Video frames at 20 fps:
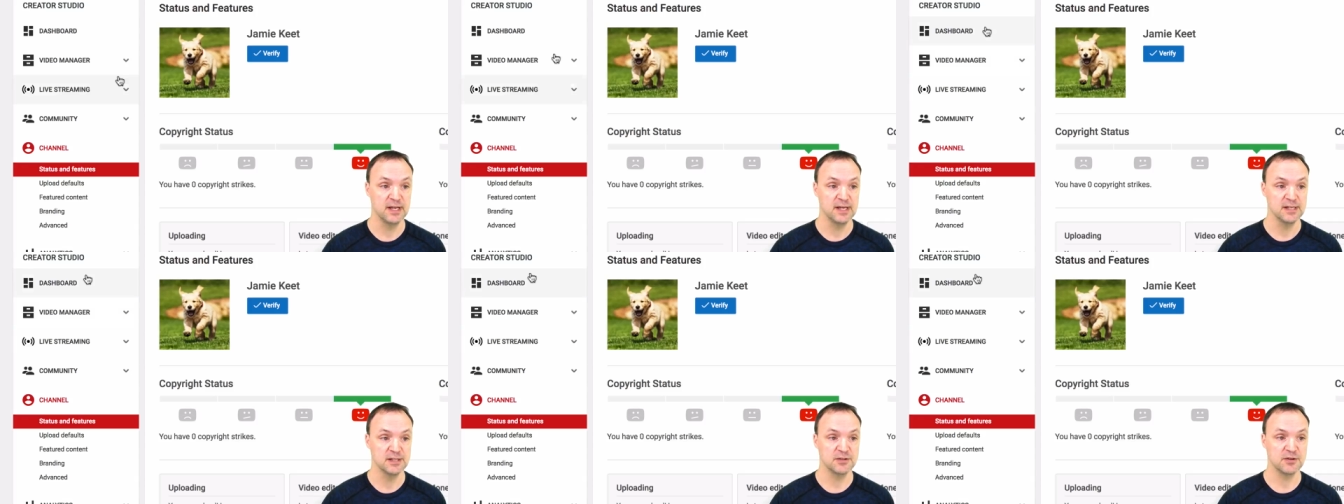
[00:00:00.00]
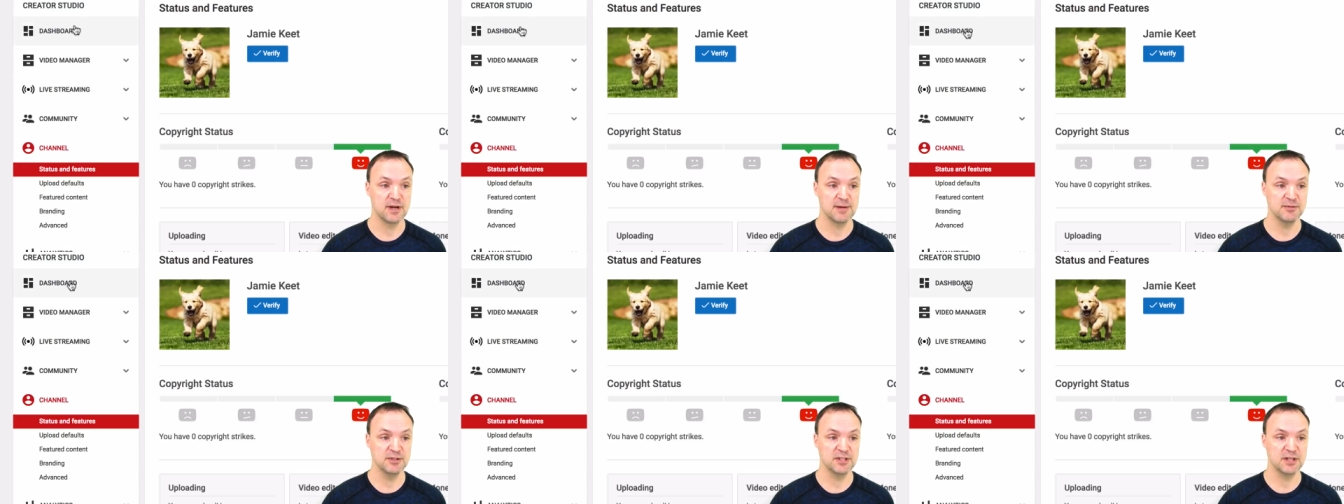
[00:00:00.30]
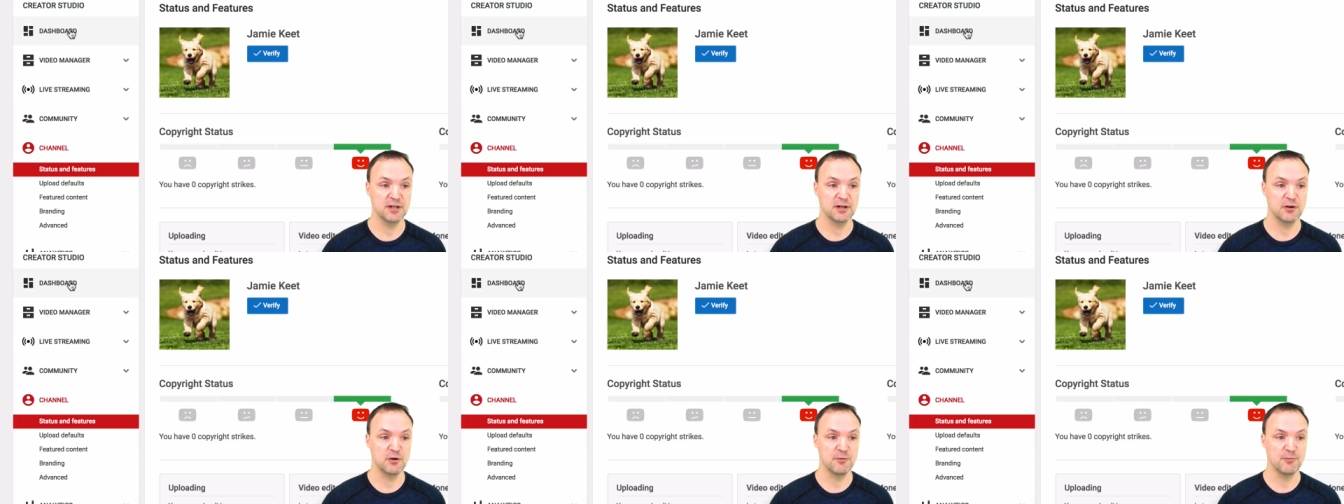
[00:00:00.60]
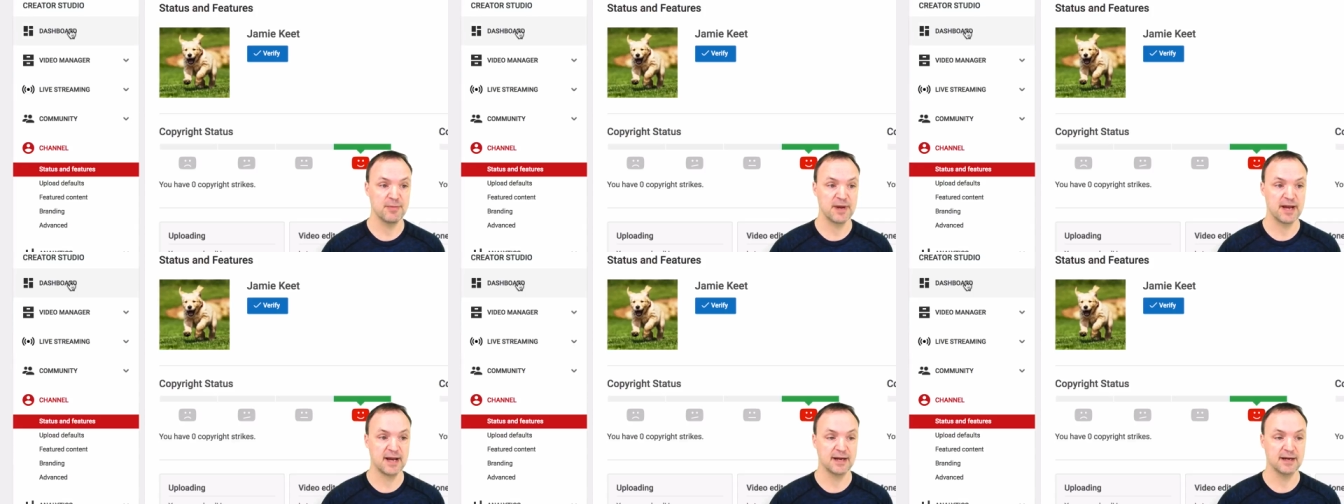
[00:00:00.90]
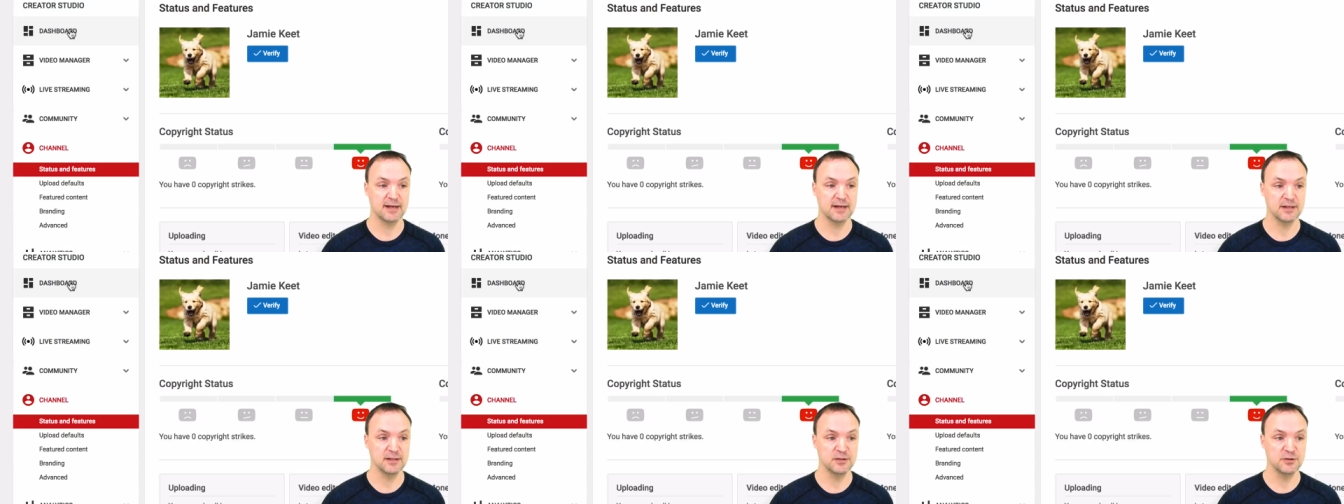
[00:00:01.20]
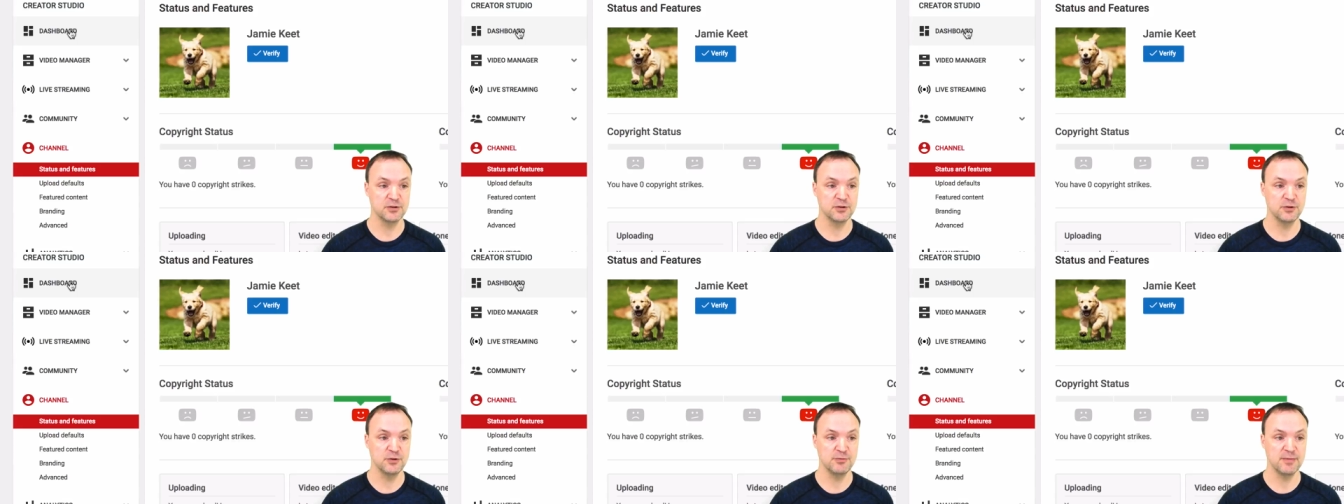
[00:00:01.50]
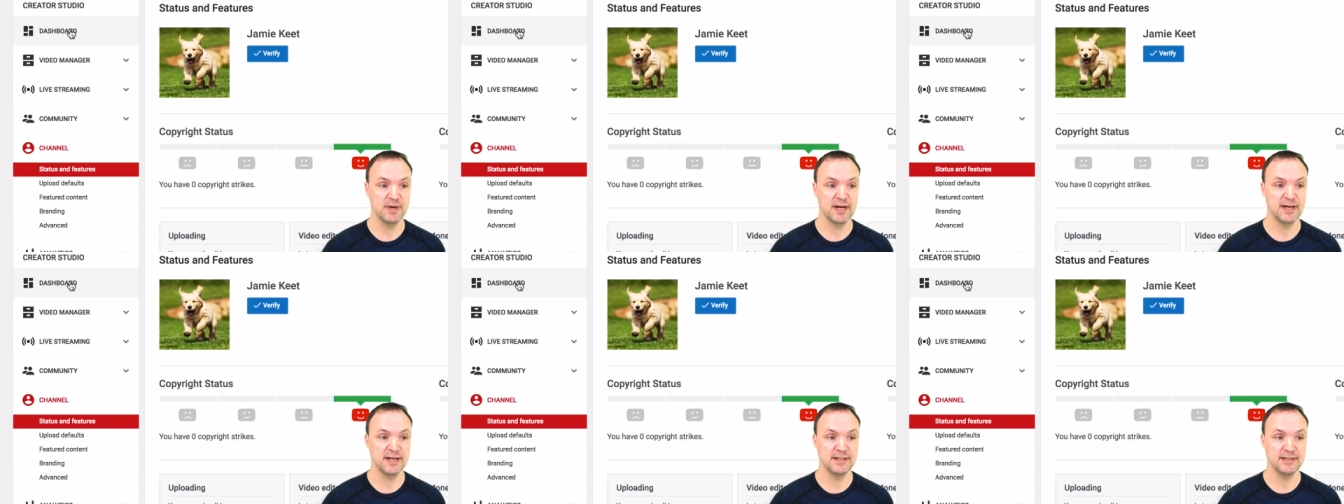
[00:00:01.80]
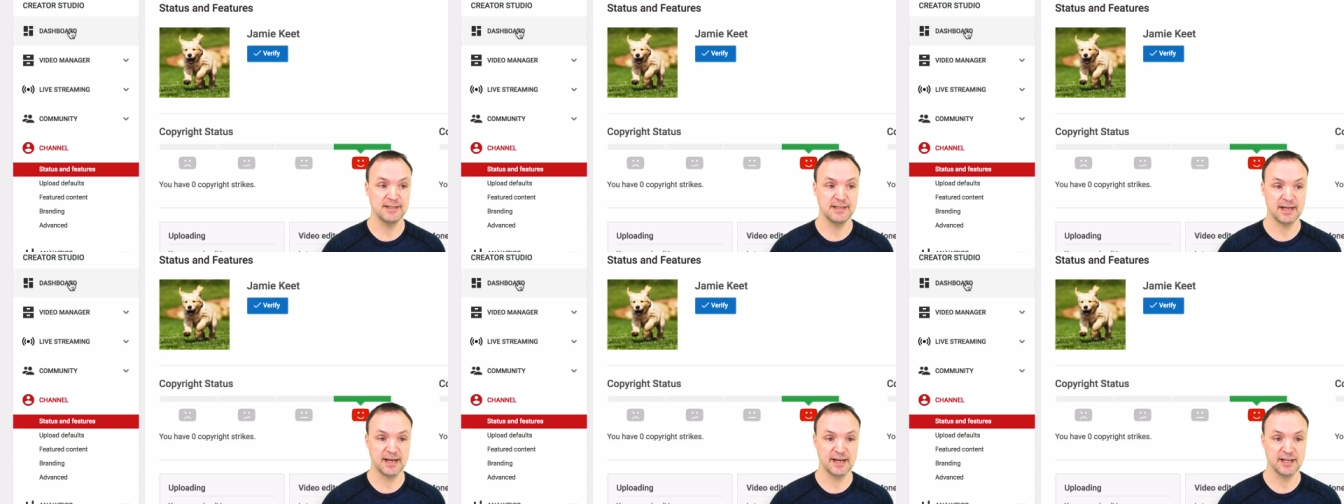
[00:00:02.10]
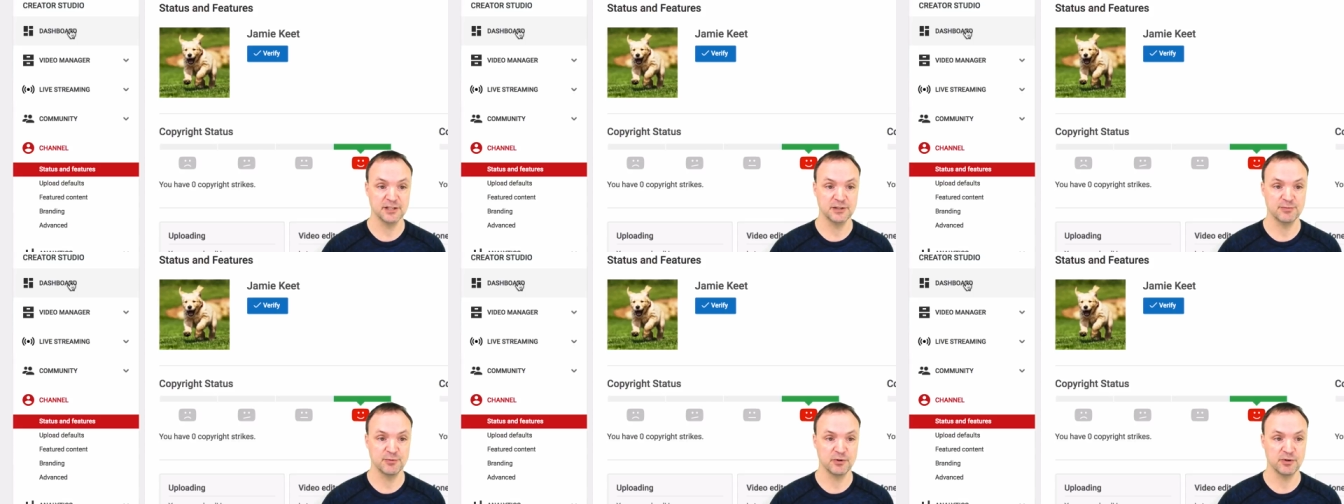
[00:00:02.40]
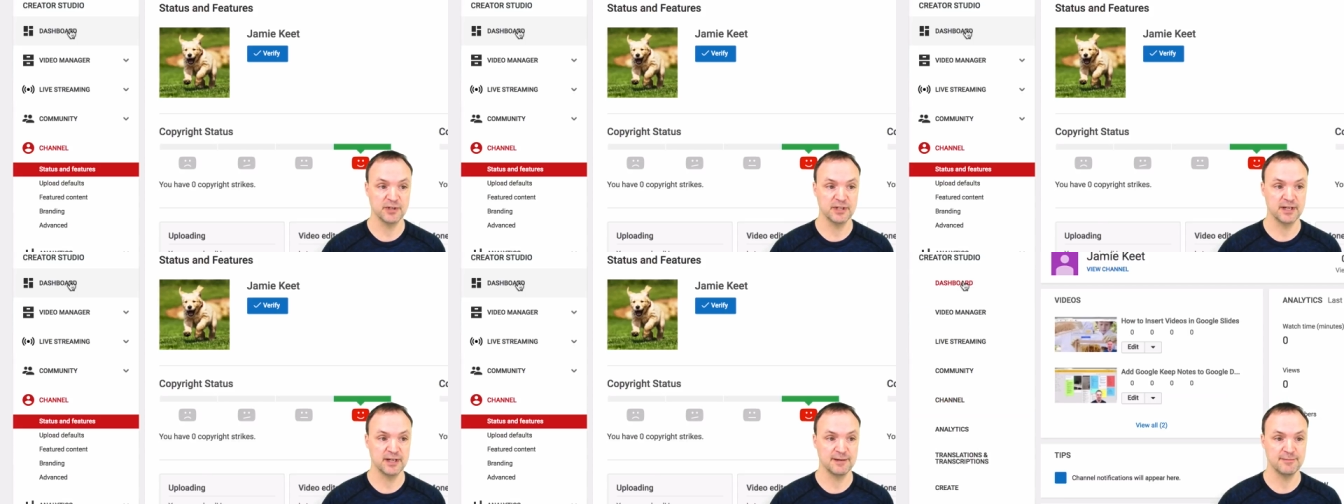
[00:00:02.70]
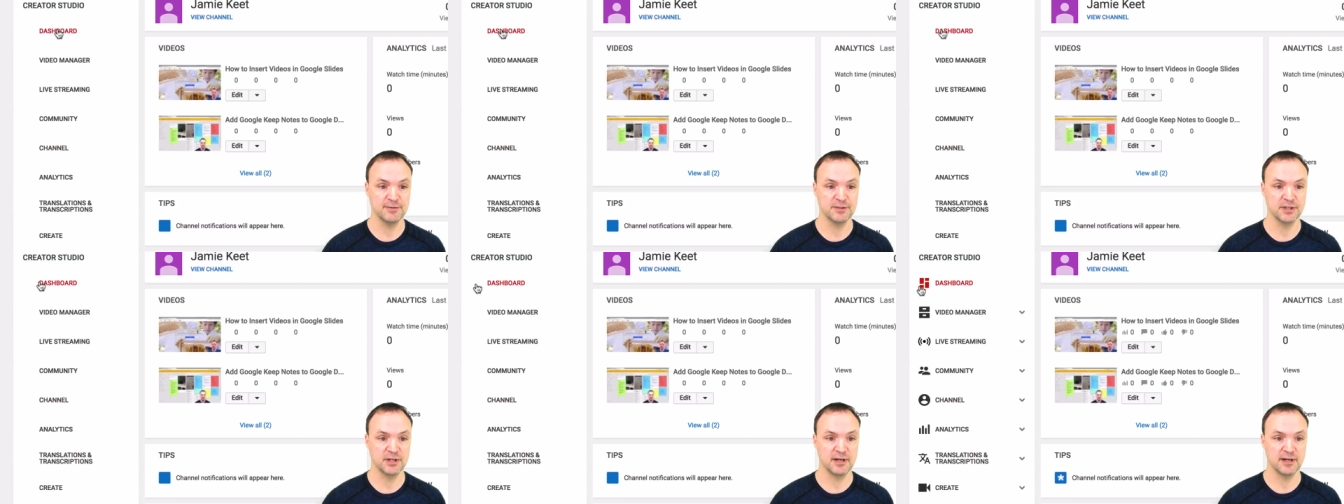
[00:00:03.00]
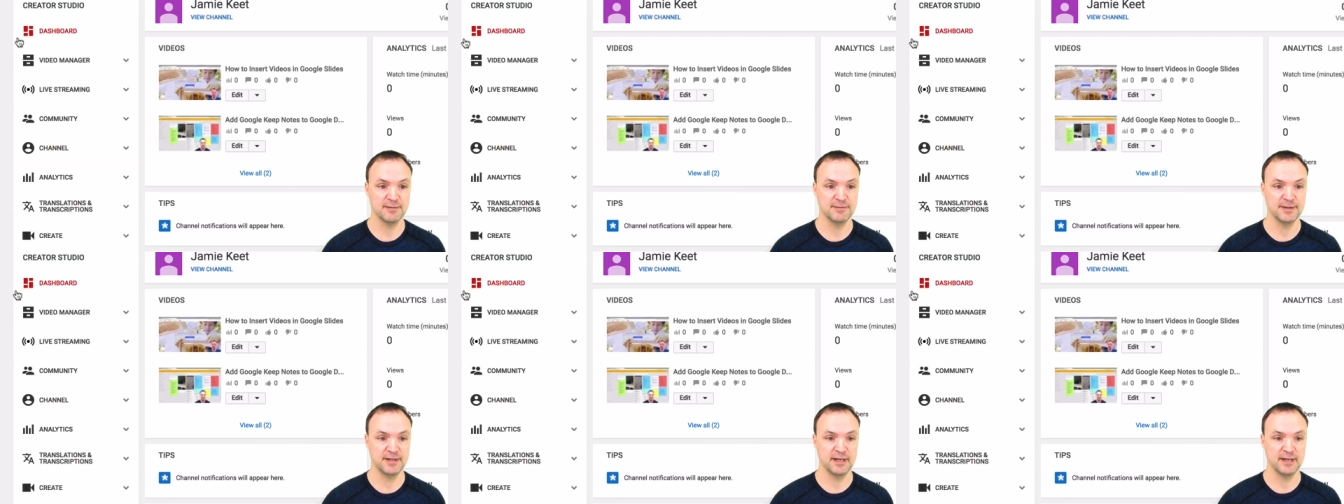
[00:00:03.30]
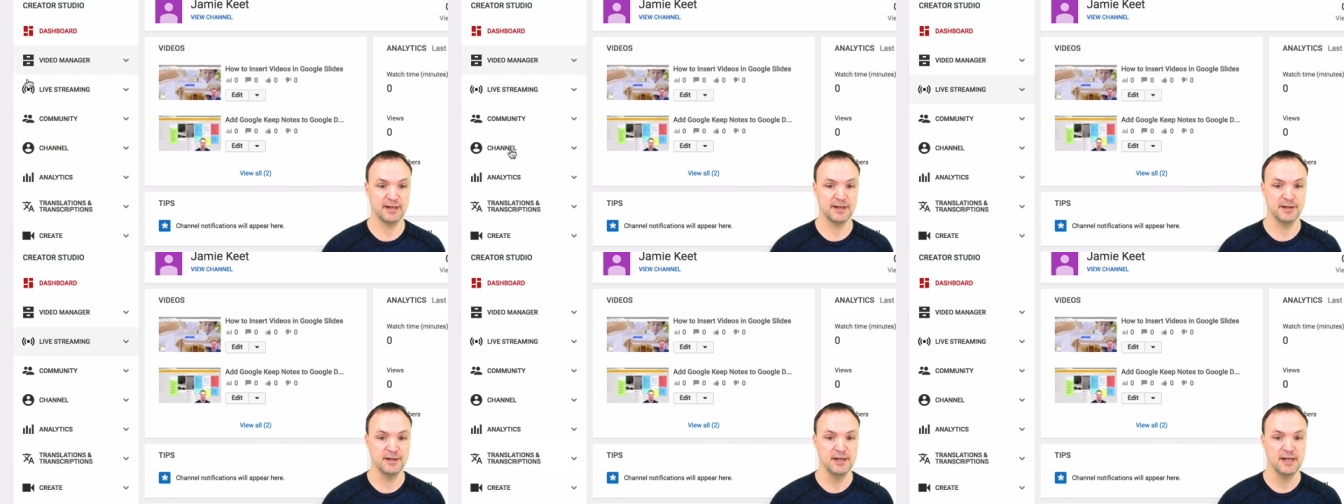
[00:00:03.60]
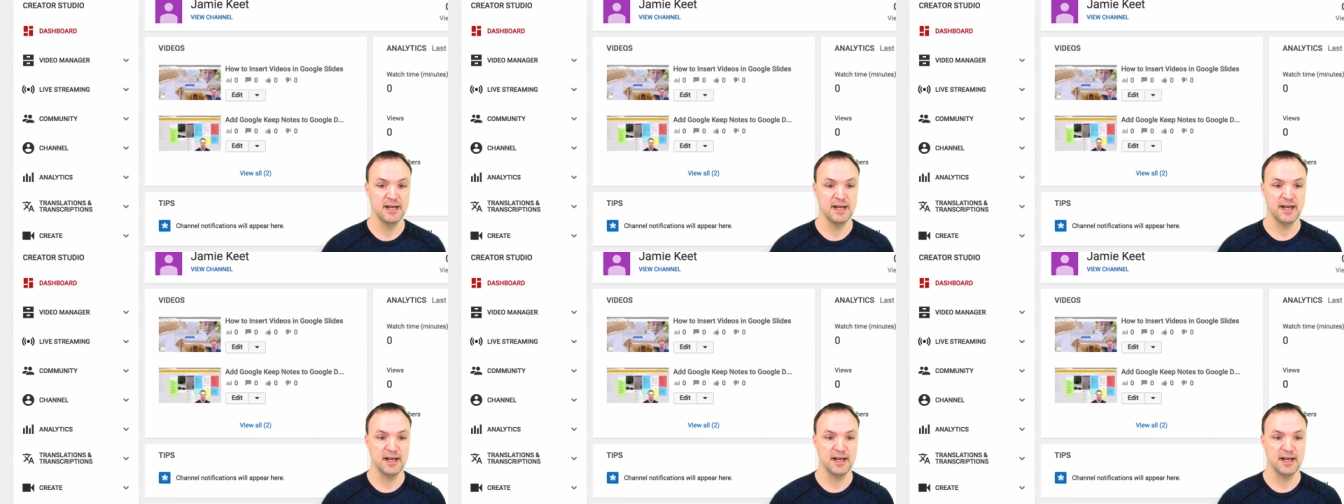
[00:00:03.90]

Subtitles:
So I'm just going to go back to my dashboard up top here,